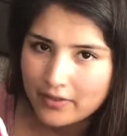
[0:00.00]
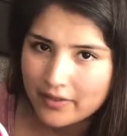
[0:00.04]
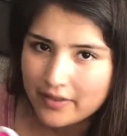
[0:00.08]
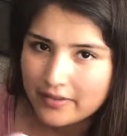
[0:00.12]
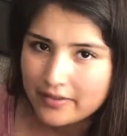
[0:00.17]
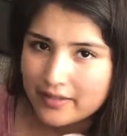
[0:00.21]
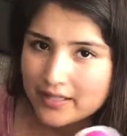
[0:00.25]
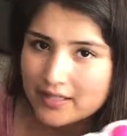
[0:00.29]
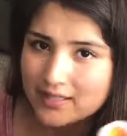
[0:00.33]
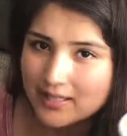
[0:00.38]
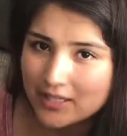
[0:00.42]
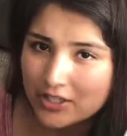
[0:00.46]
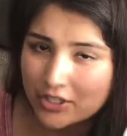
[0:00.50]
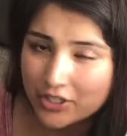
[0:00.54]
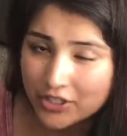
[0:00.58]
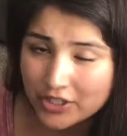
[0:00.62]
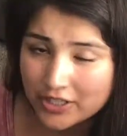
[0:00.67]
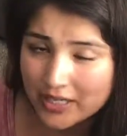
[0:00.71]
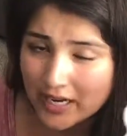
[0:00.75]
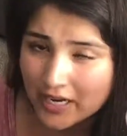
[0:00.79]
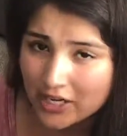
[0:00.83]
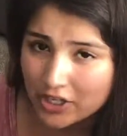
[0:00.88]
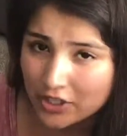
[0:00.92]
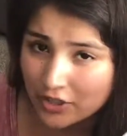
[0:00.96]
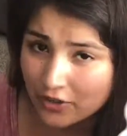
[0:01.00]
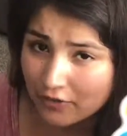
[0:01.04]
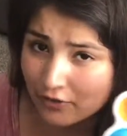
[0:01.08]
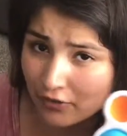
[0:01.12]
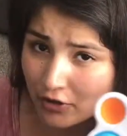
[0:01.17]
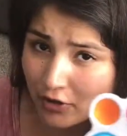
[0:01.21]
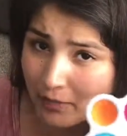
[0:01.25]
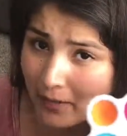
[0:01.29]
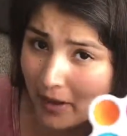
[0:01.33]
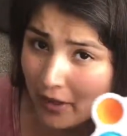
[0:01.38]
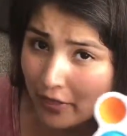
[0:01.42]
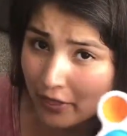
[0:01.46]
and this entertained her
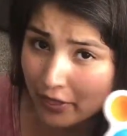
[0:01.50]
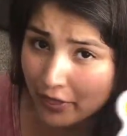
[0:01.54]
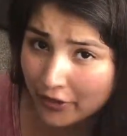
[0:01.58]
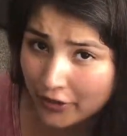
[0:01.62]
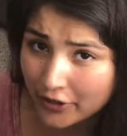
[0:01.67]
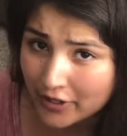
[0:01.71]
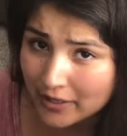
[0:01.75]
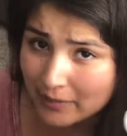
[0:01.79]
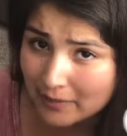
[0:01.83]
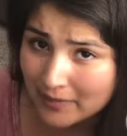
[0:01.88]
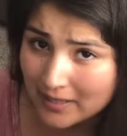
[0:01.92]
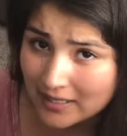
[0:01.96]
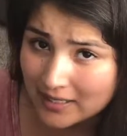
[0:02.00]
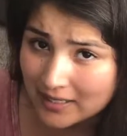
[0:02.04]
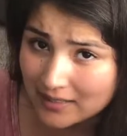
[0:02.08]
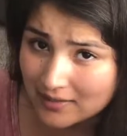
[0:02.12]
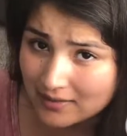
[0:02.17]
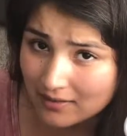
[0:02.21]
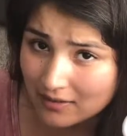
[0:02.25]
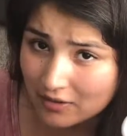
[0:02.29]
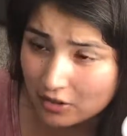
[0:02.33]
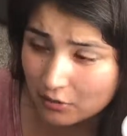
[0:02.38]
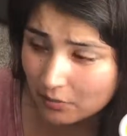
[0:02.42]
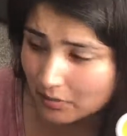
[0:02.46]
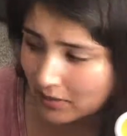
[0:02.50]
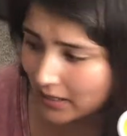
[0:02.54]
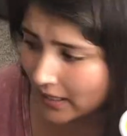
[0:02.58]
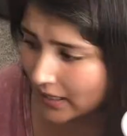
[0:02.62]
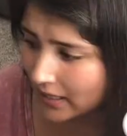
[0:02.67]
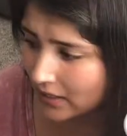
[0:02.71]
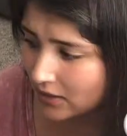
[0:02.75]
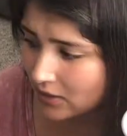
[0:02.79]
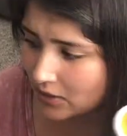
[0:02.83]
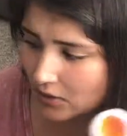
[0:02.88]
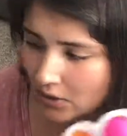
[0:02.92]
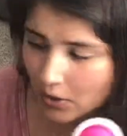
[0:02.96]
for about 30 minutes on the
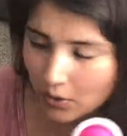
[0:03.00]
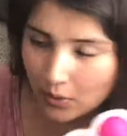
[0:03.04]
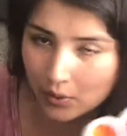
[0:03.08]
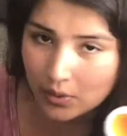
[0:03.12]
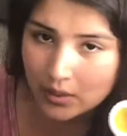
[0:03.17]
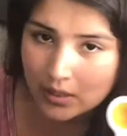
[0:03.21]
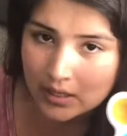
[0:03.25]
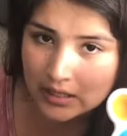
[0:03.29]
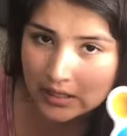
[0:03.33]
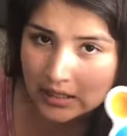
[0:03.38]
plane, so